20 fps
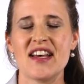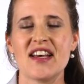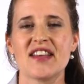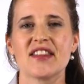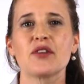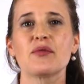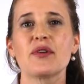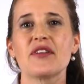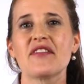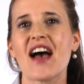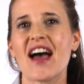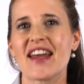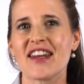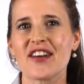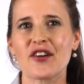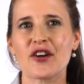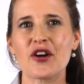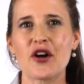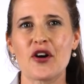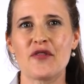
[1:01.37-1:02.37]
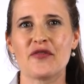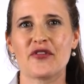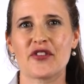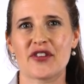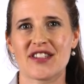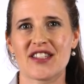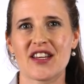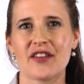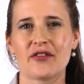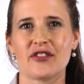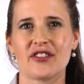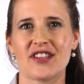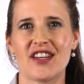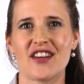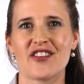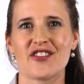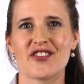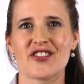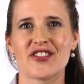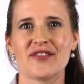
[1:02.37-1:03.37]
that we've had in our home for several
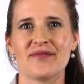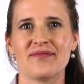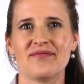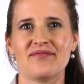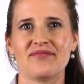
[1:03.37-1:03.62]
years.